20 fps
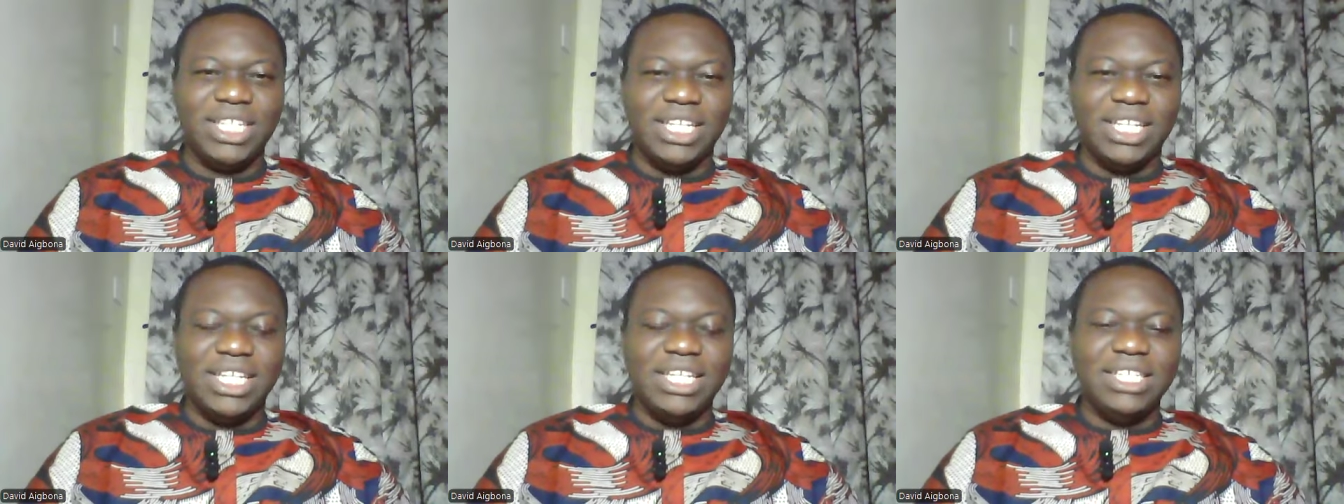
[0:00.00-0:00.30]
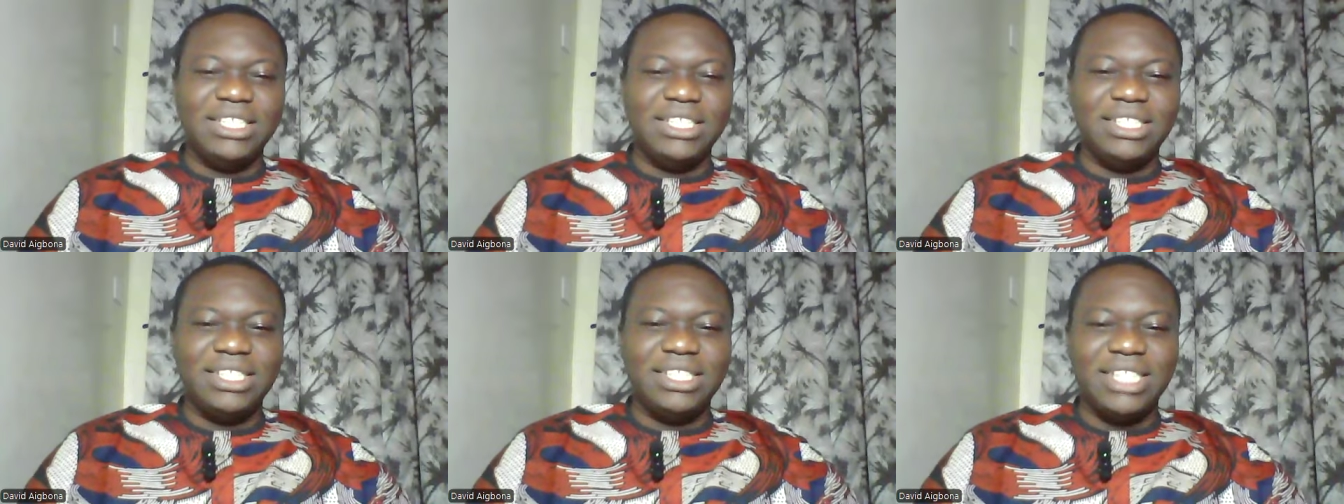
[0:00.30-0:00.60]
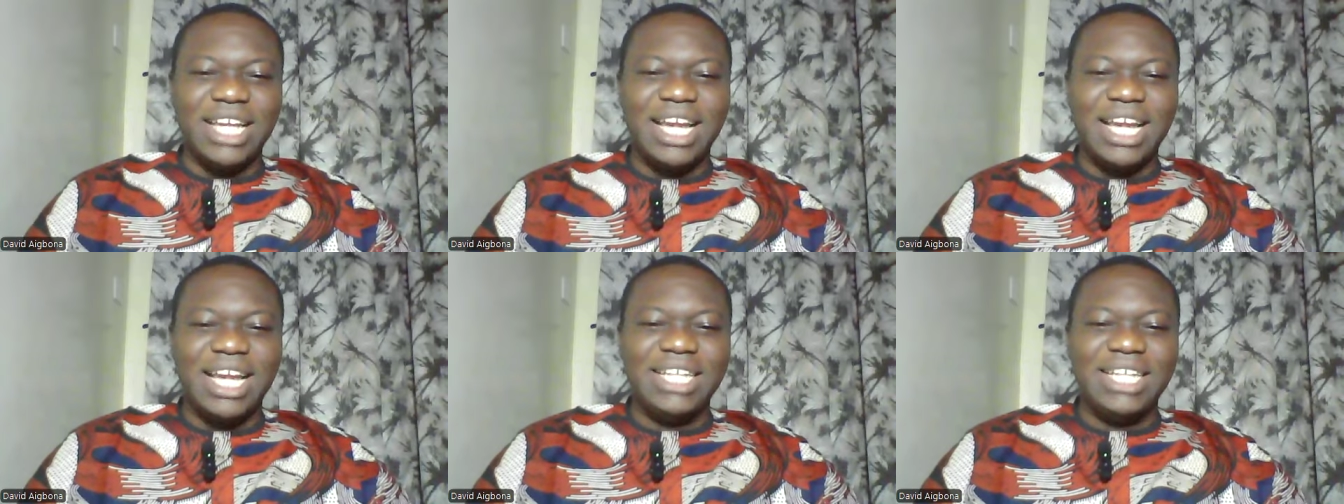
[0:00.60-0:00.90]
These
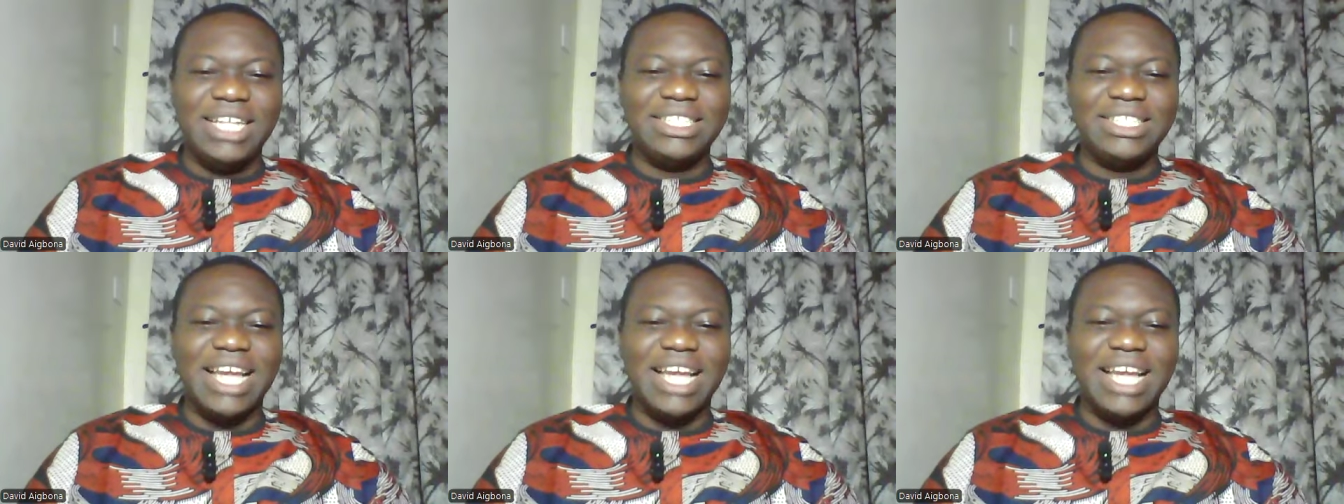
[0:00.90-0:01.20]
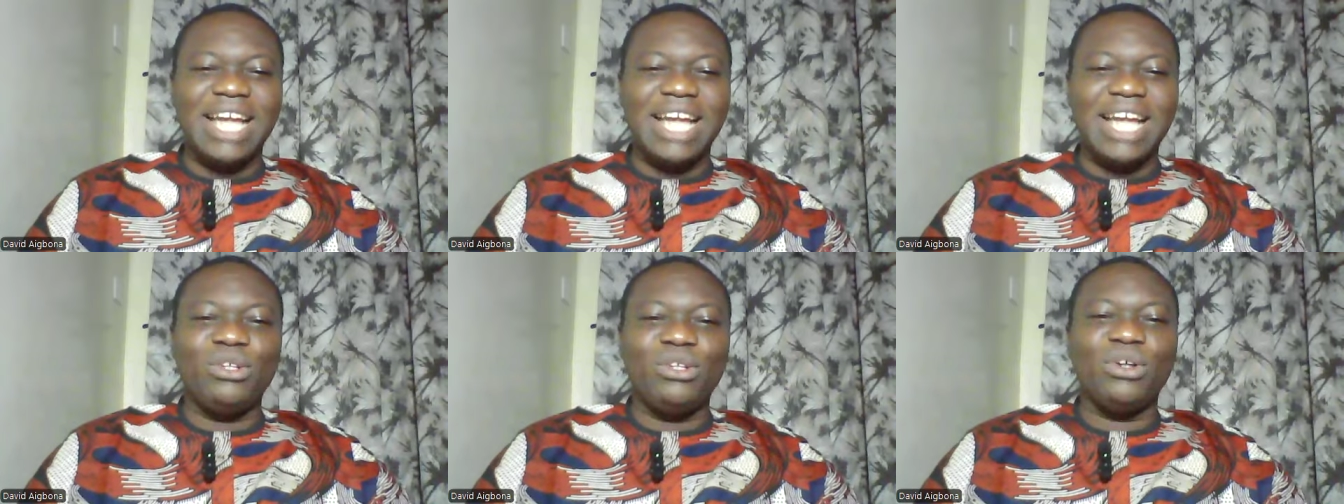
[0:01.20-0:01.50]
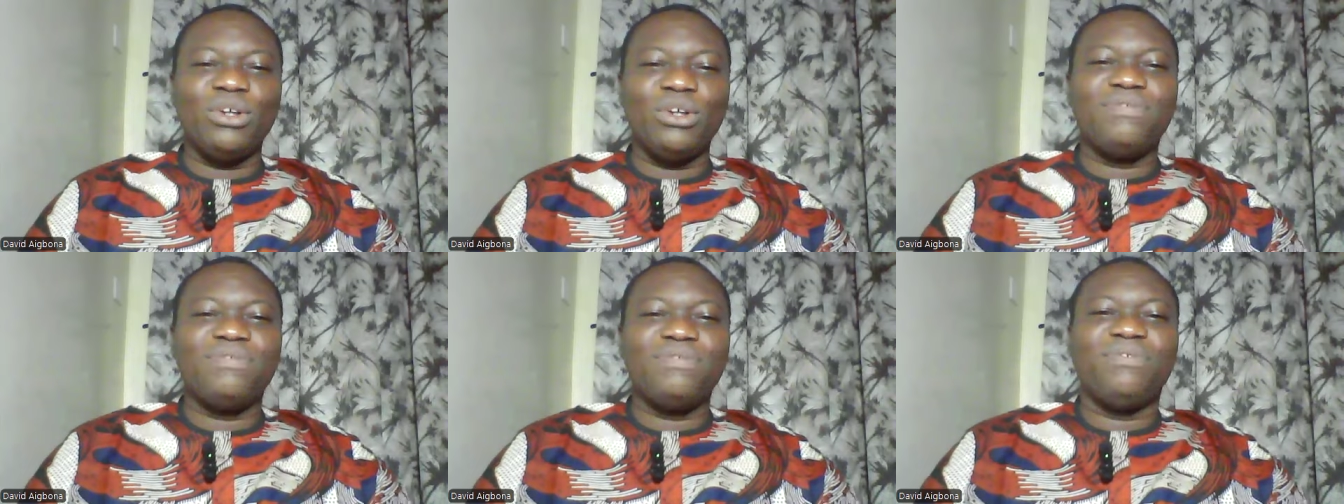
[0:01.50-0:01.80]
signs are
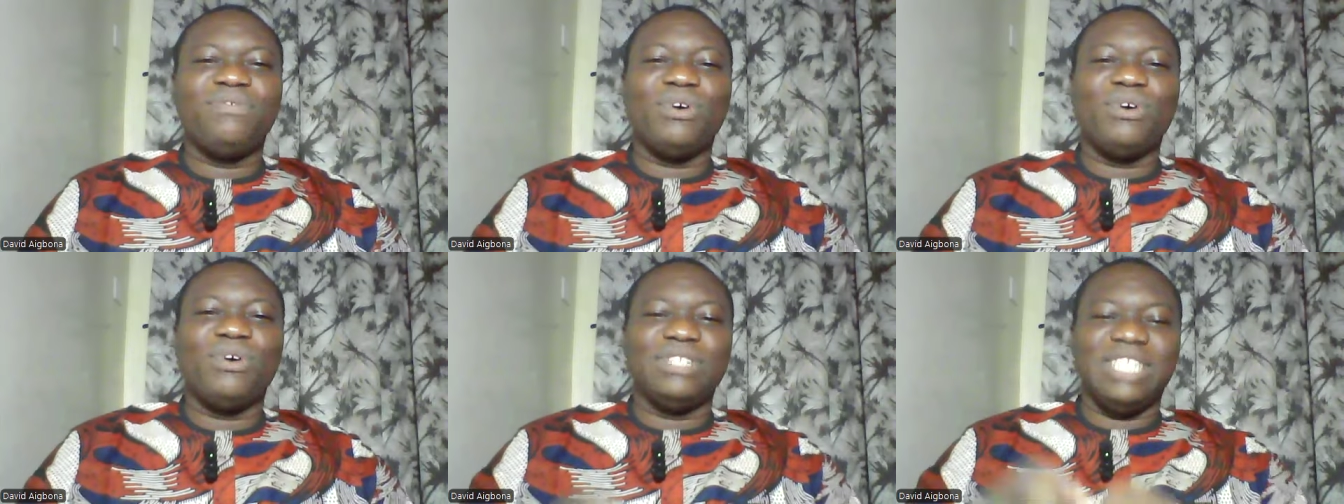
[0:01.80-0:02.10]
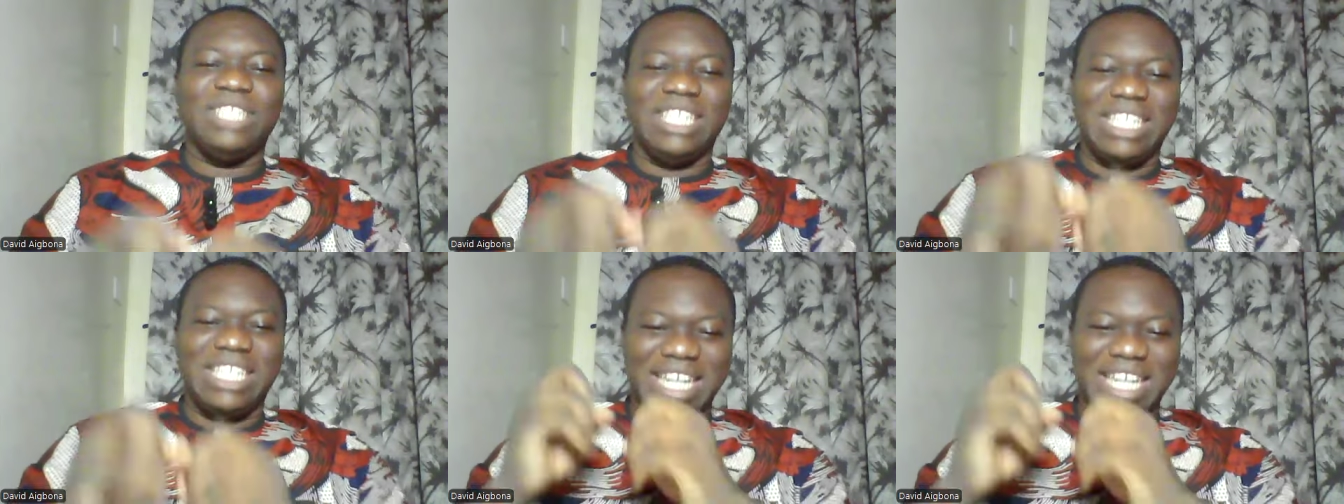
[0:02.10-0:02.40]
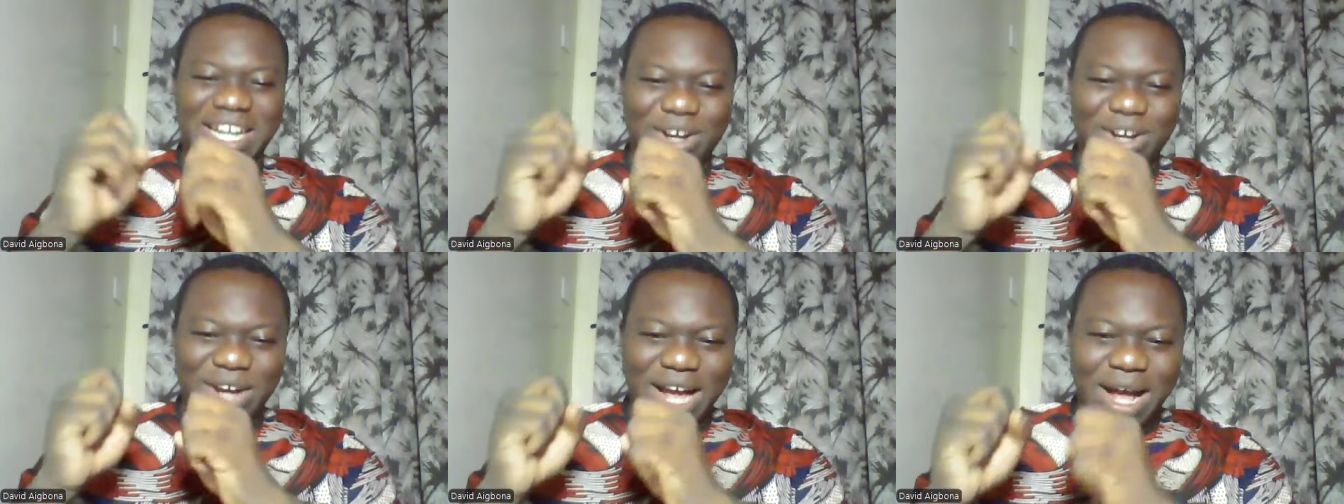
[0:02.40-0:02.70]
not for the